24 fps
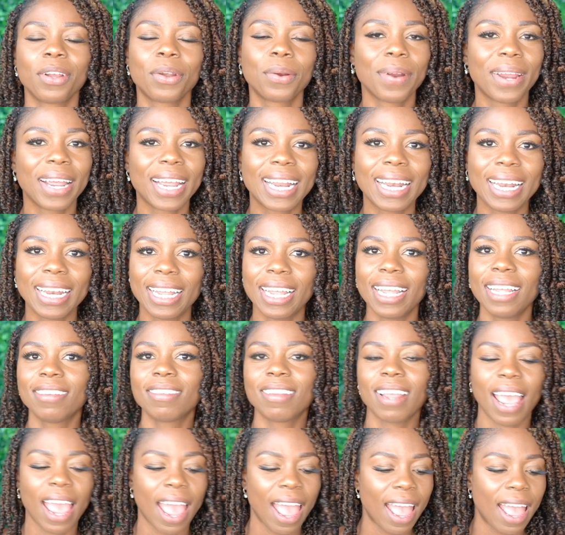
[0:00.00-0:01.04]

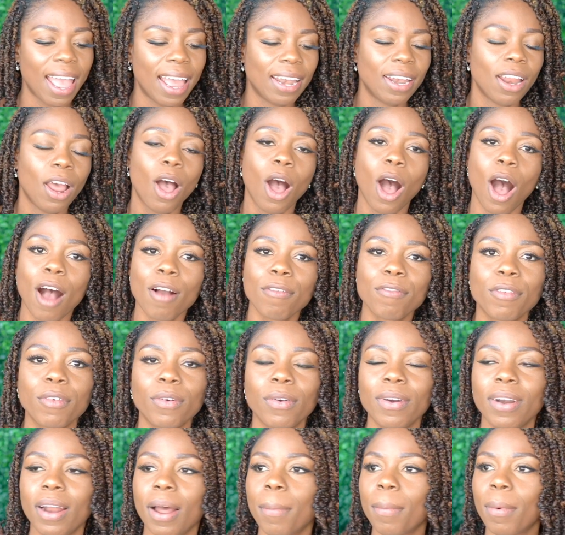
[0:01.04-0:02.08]
Craigslist and
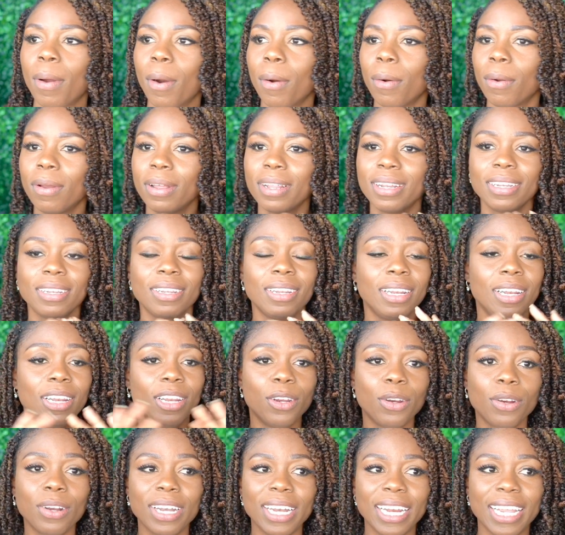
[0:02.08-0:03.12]
OfferUp,
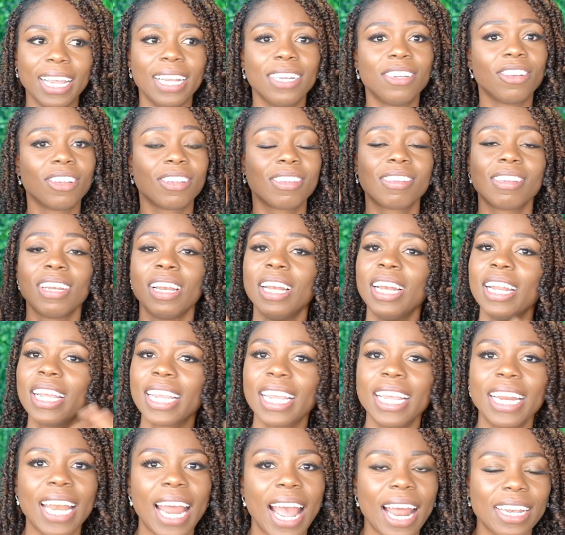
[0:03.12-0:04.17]
literally just
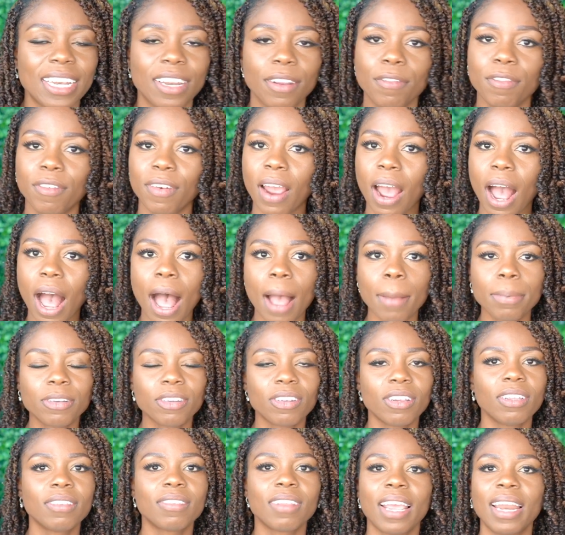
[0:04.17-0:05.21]
looking at different
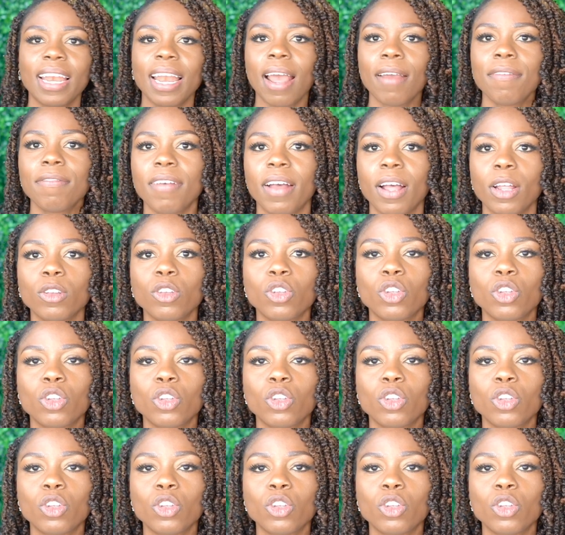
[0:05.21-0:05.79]
options, and I found